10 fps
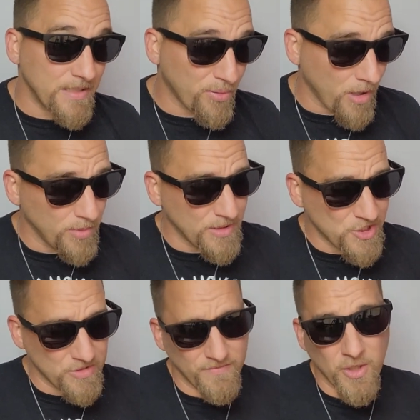He probably
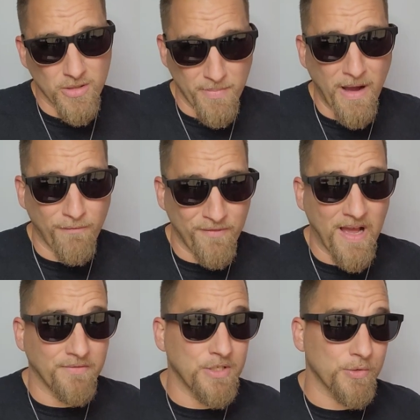should have done about
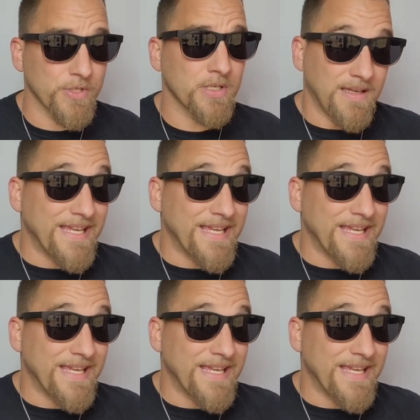five years.